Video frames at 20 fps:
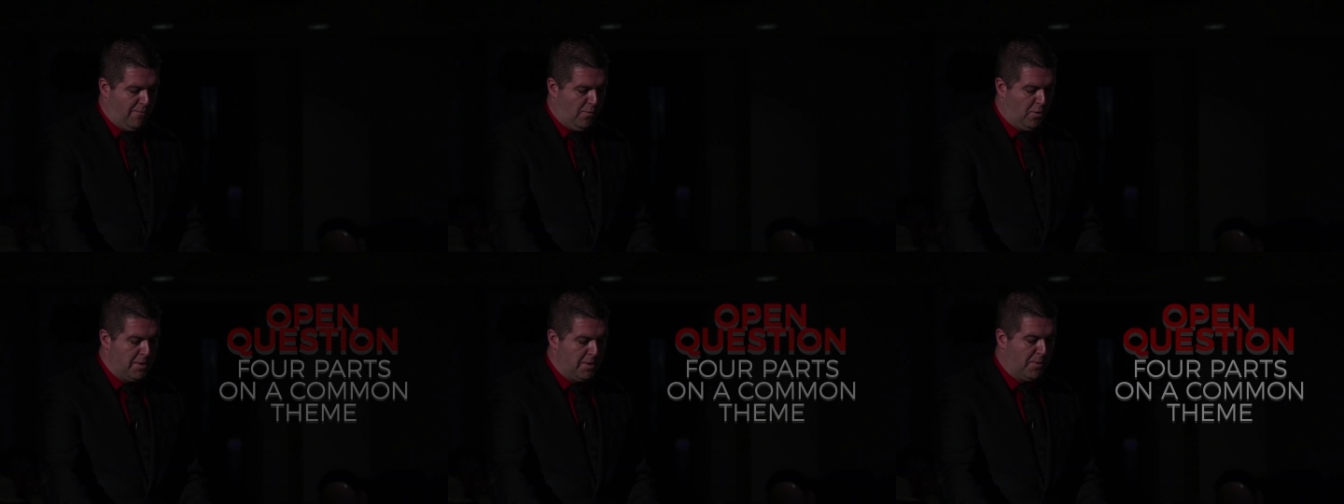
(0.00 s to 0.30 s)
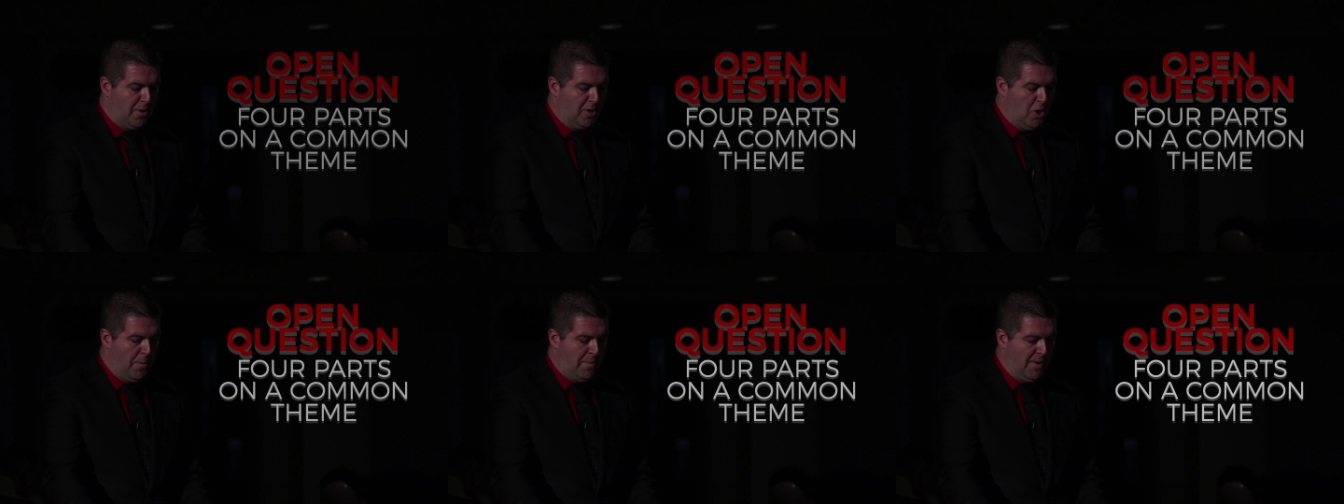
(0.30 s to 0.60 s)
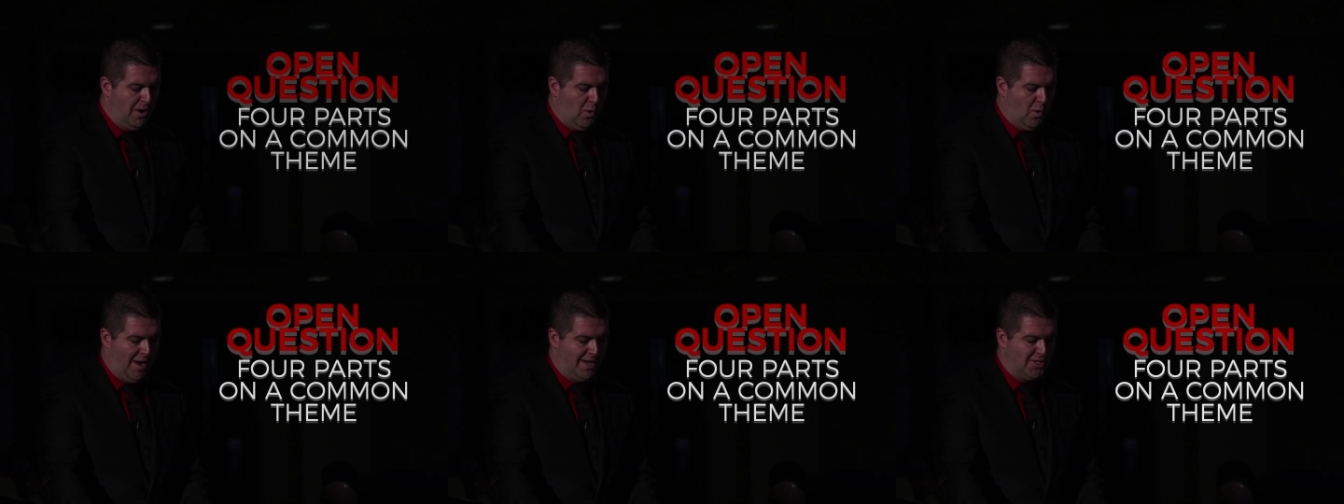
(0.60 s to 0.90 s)
forty point
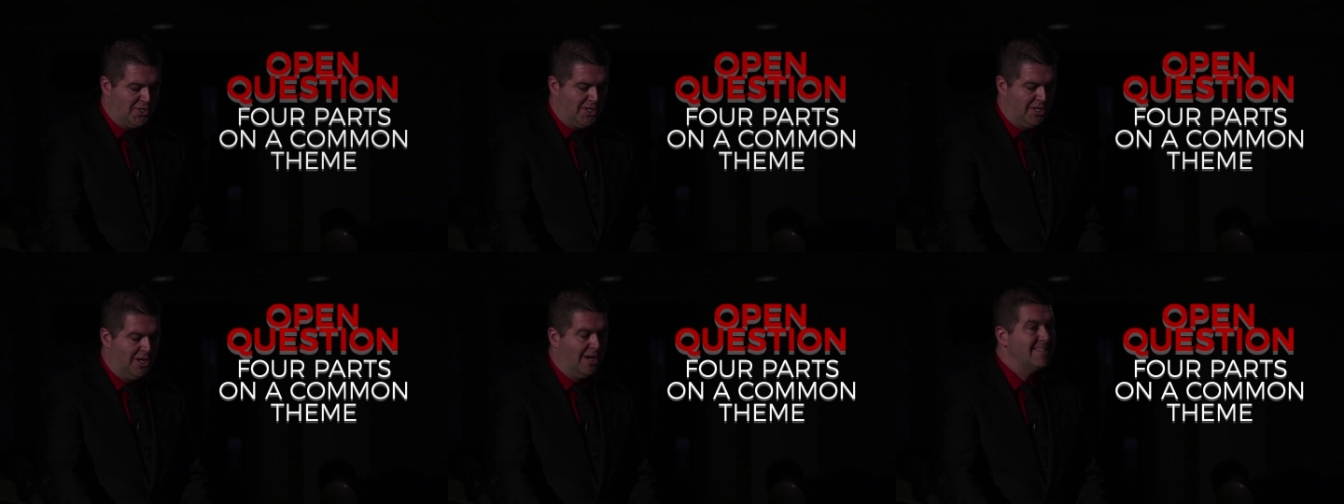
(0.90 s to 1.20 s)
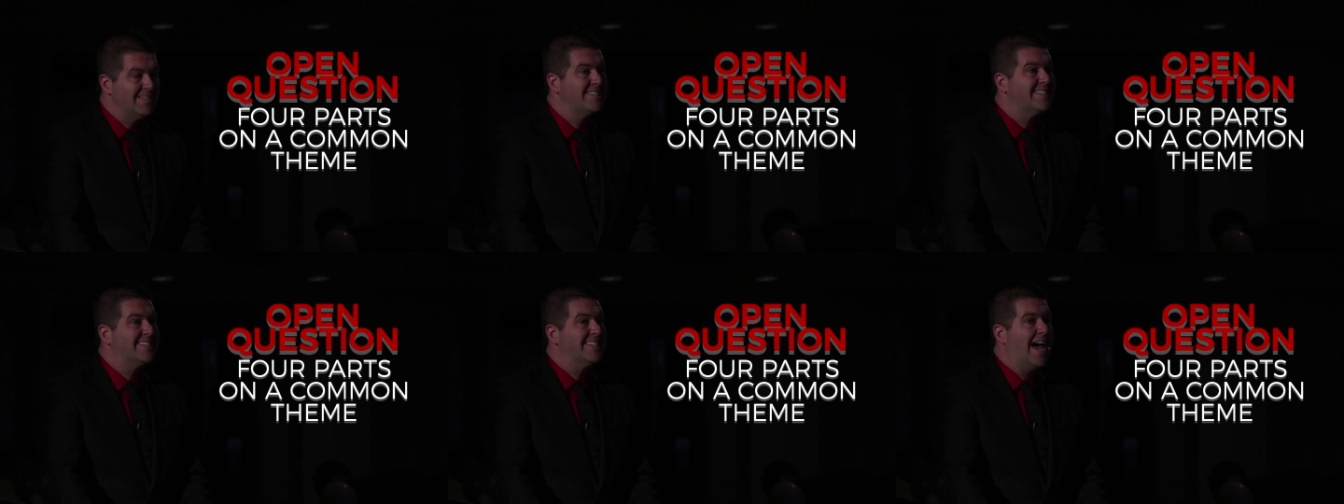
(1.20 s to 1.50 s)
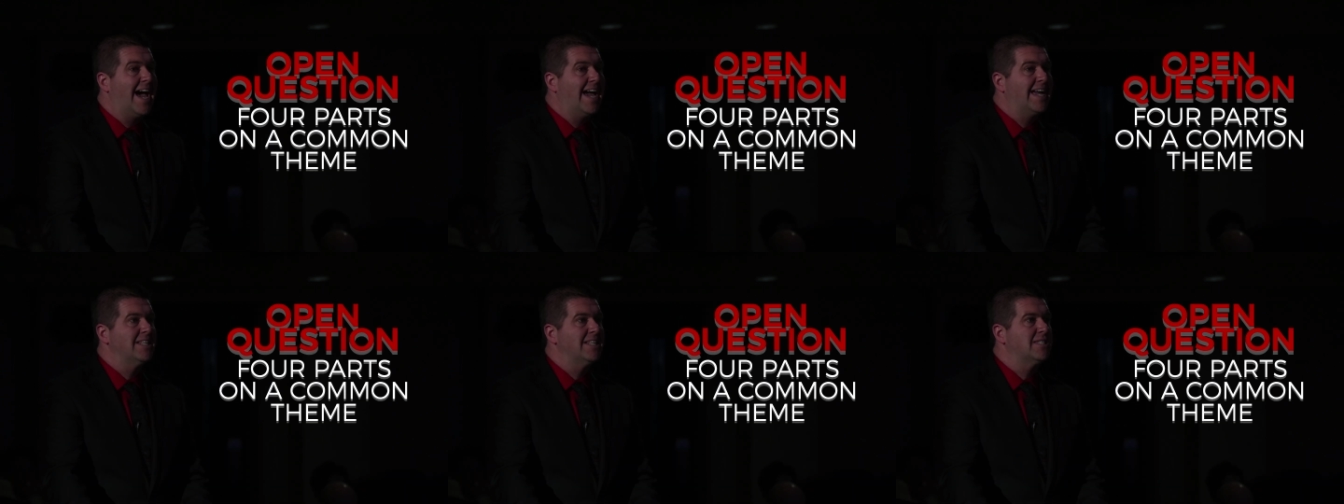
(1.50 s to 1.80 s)
open question on
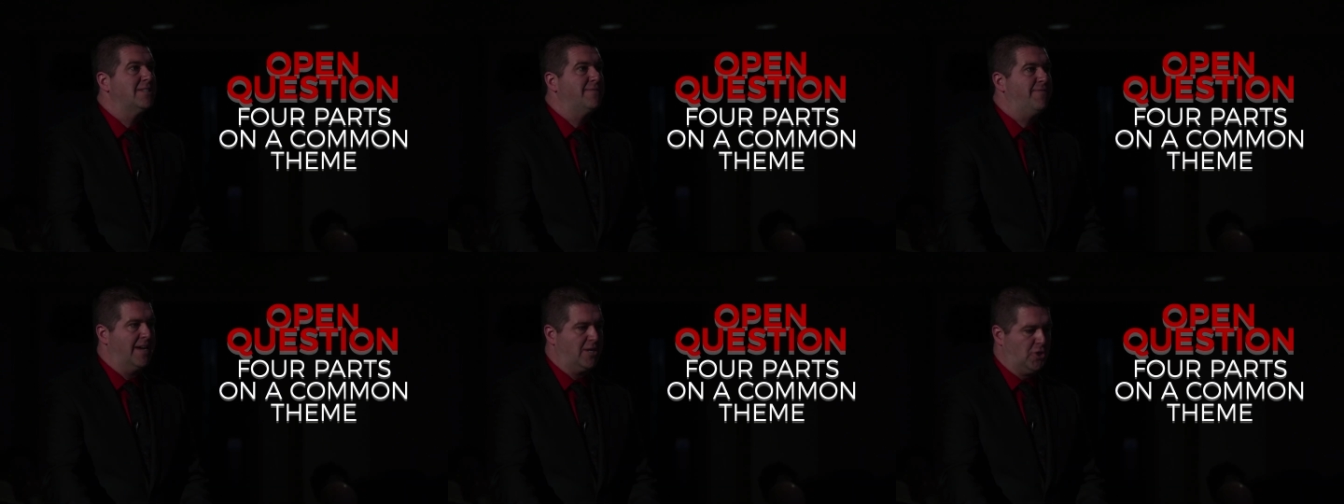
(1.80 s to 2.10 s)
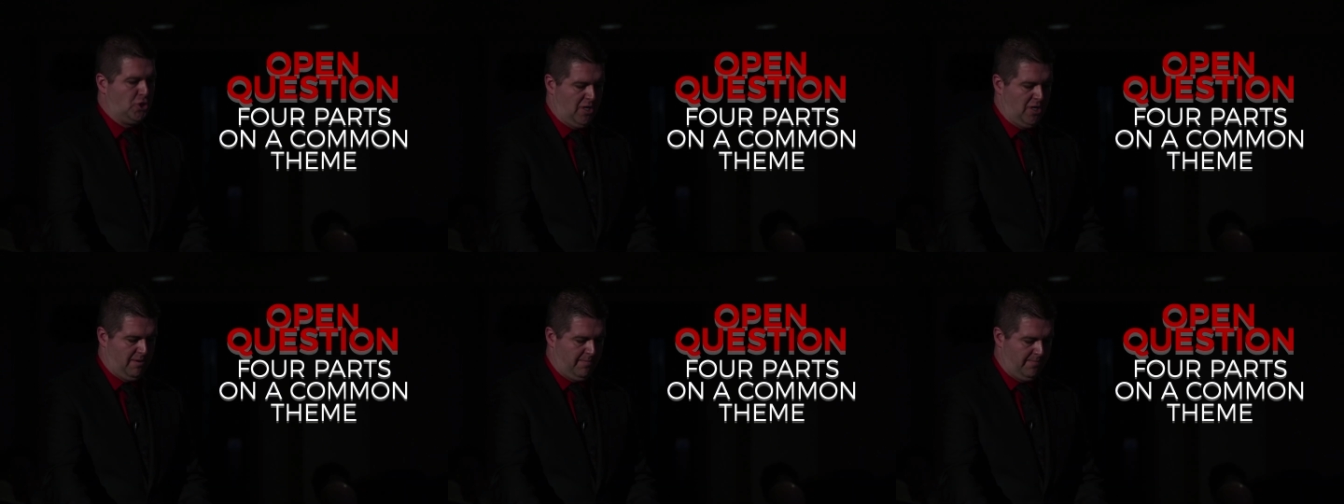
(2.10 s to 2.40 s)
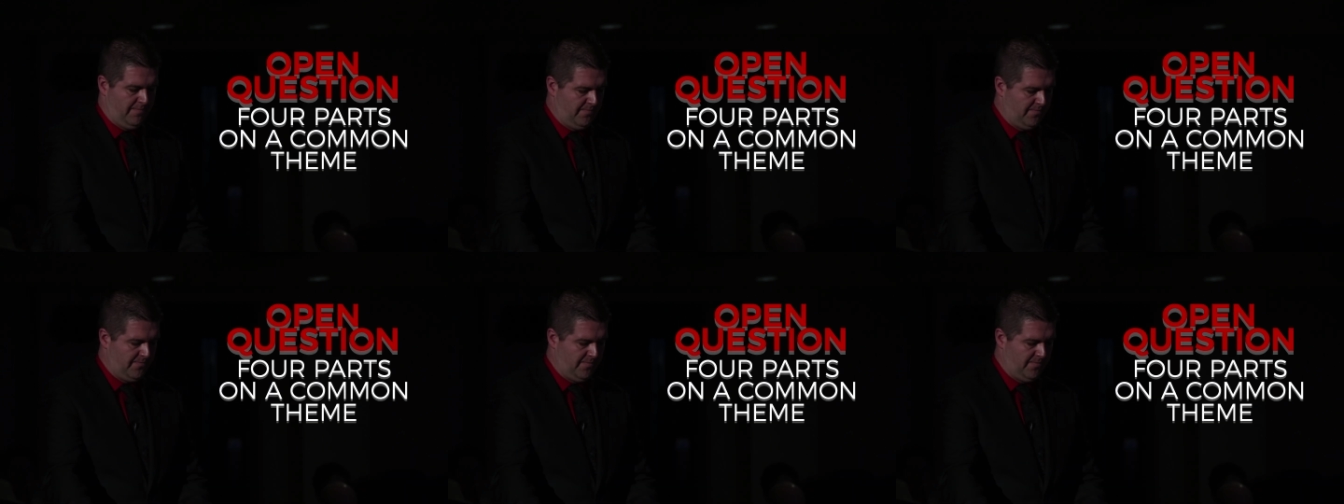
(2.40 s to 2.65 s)
science fiction.